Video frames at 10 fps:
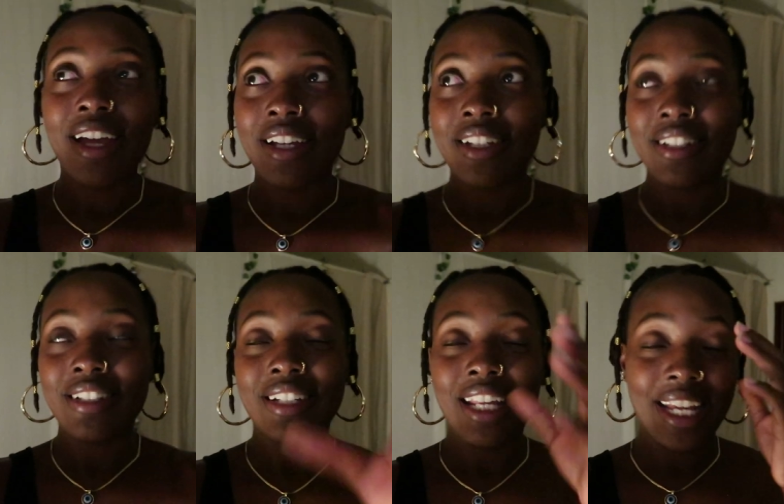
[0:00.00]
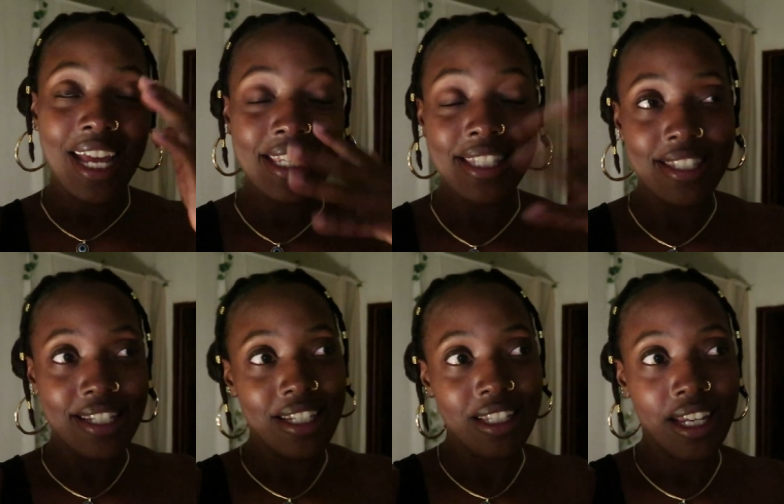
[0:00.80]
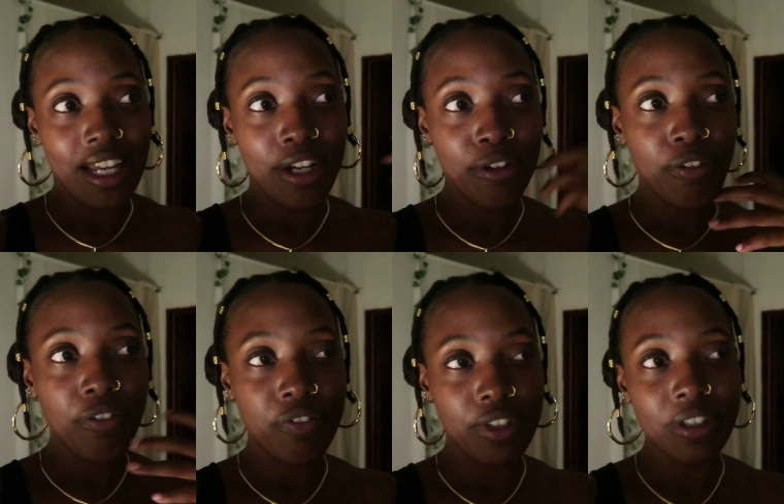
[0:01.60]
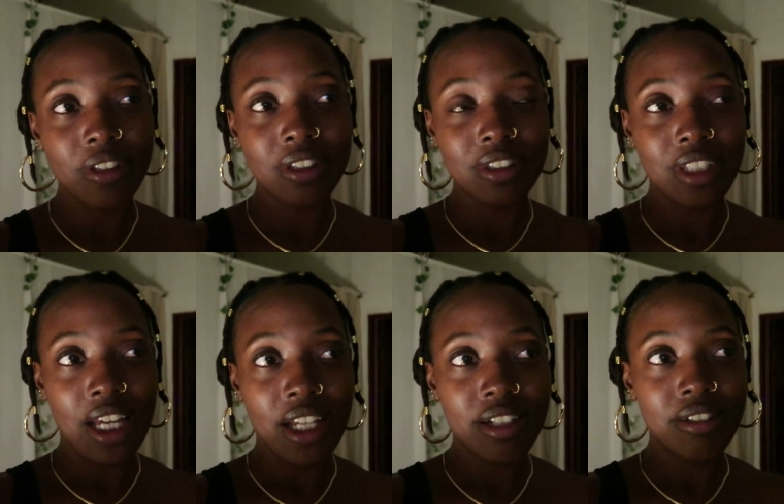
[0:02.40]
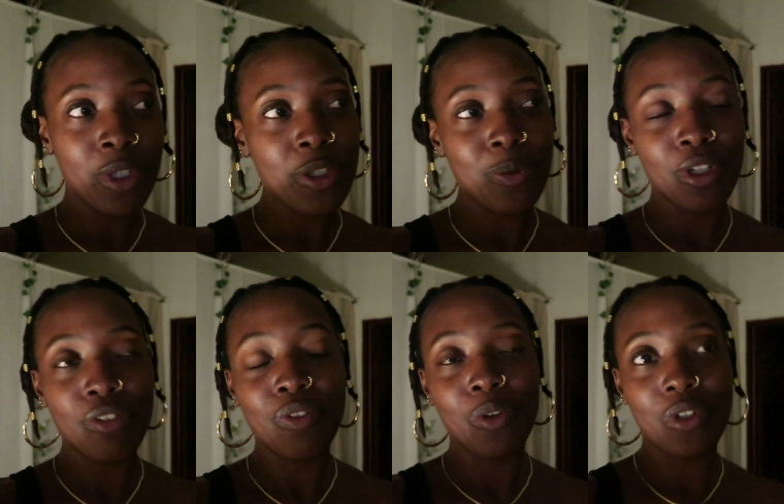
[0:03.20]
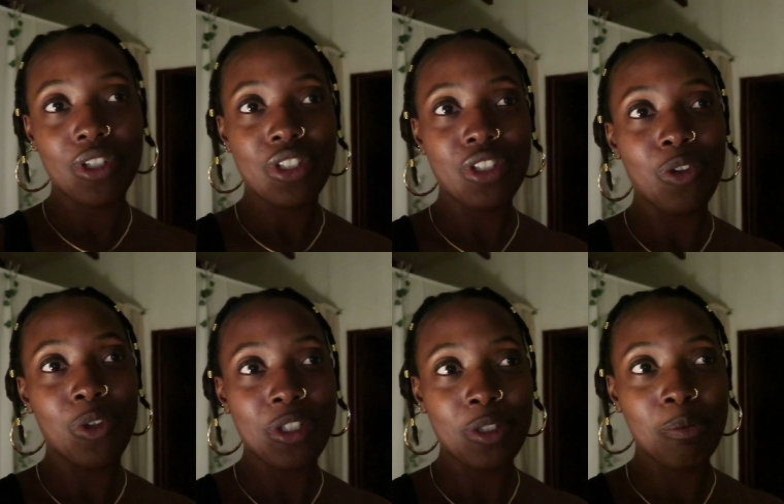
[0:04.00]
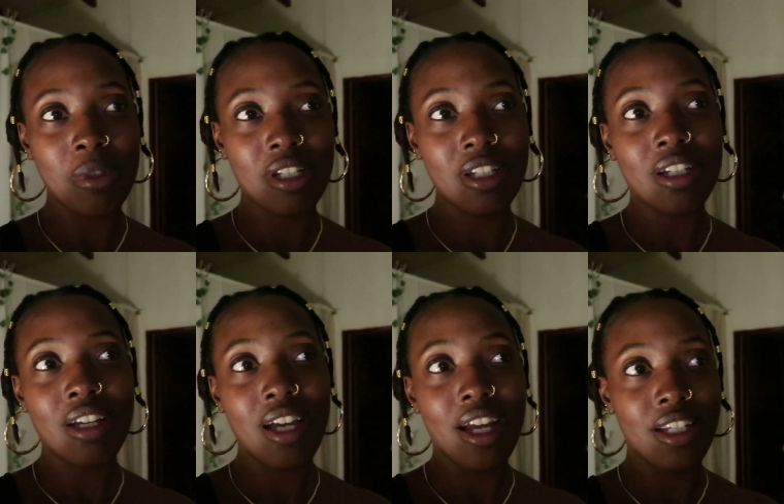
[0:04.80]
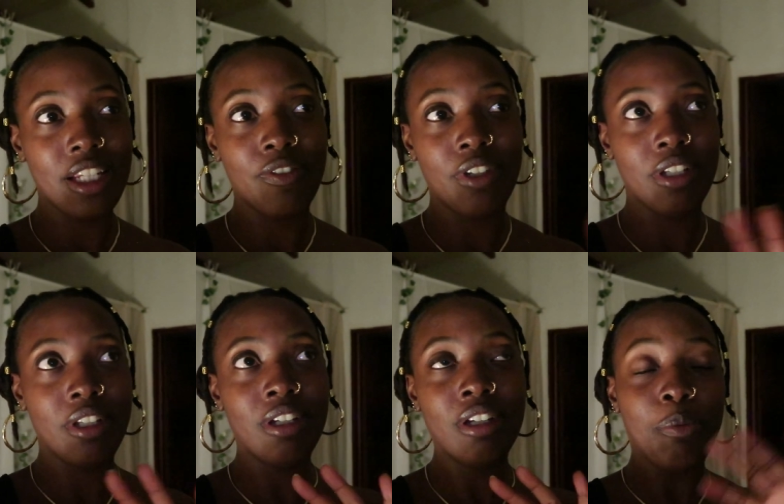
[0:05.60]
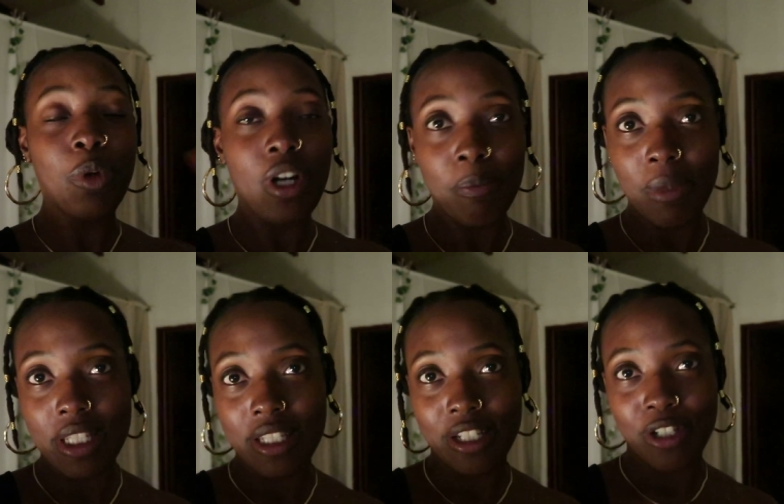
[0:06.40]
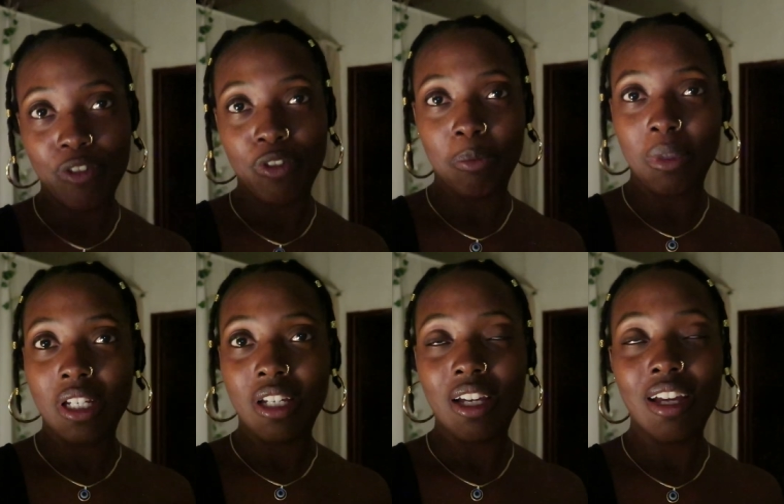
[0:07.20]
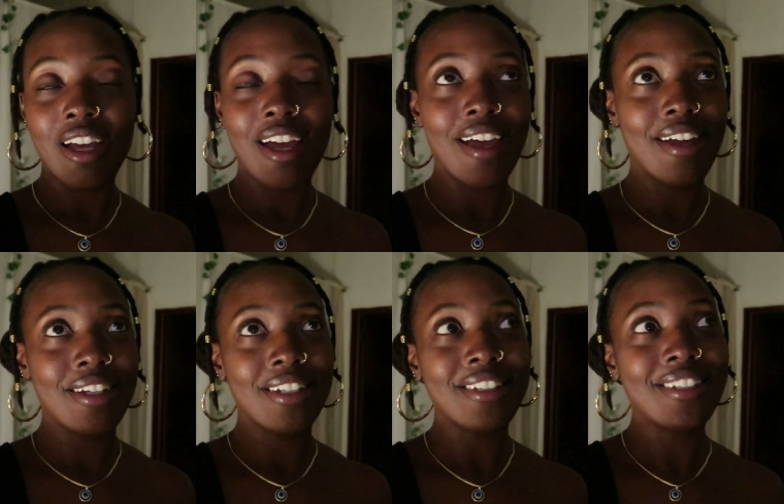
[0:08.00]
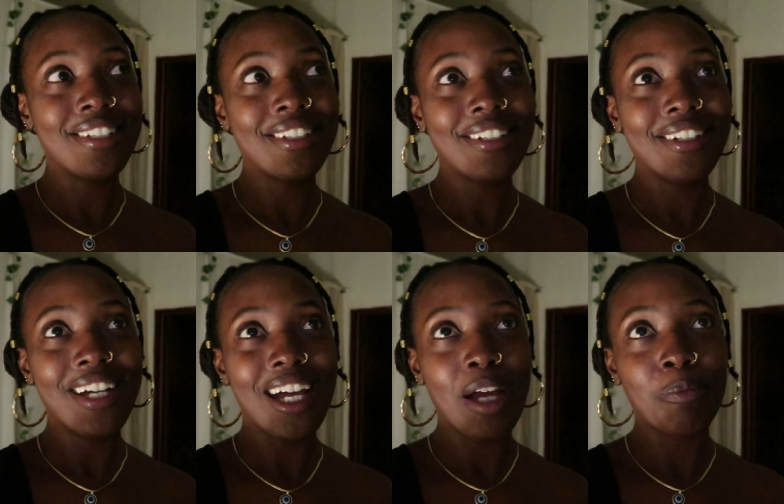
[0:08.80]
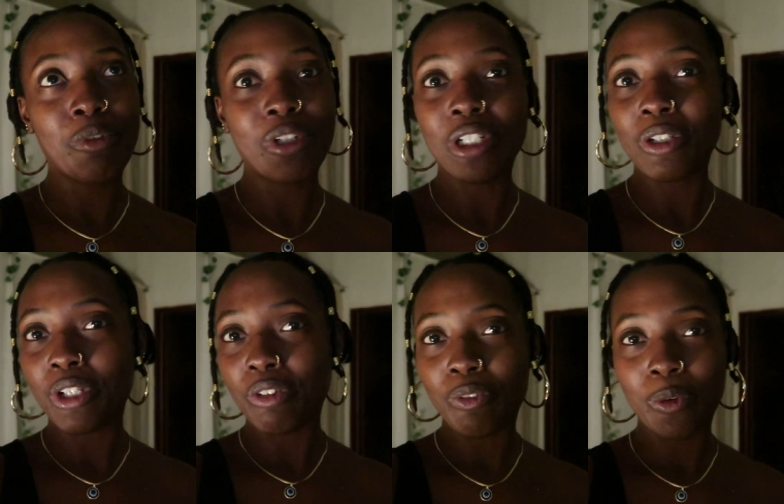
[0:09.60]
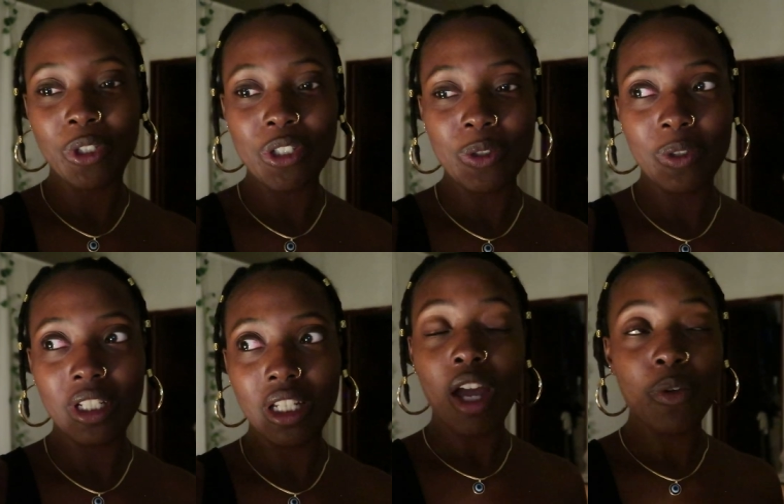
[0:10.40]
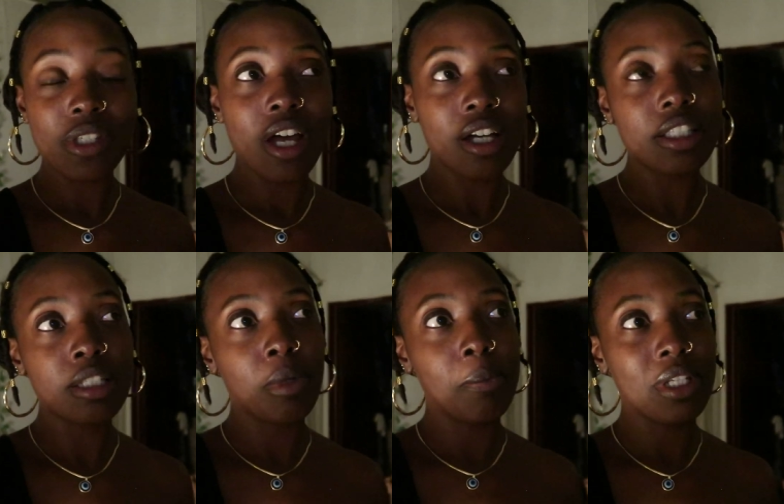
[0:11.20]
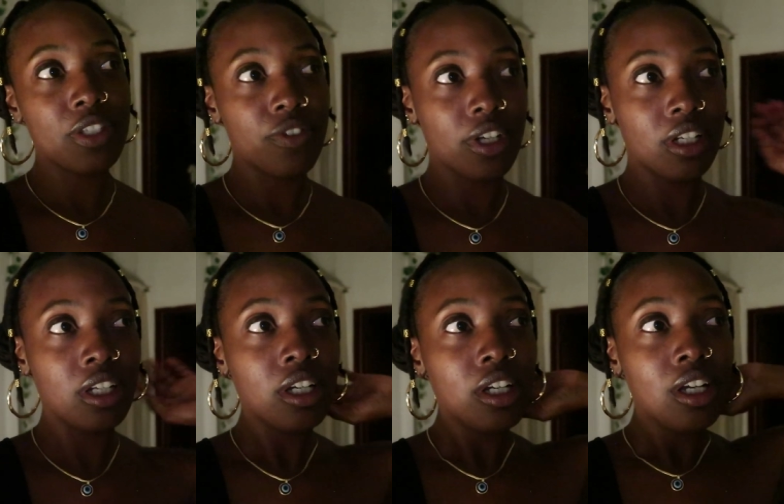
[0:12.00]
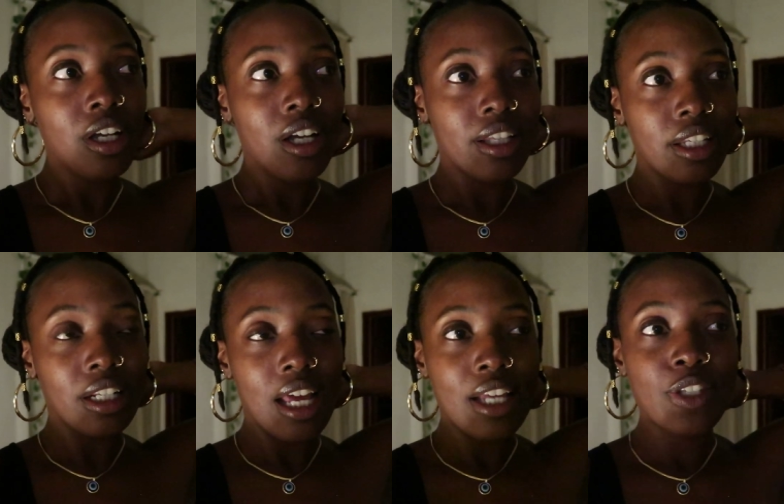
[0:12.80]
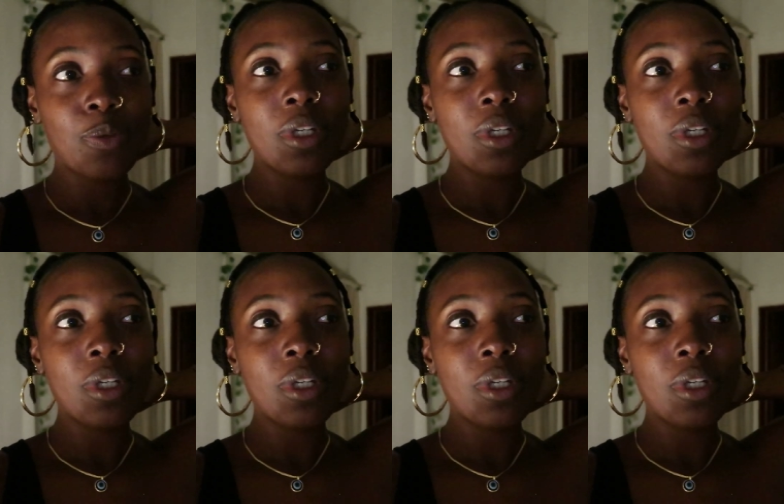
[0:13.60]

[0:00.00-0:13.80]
and like I see it like I could feel that 2024 is going to be an even more amazing year for me and I'm really looking forward to it I was talking to my best friend I think last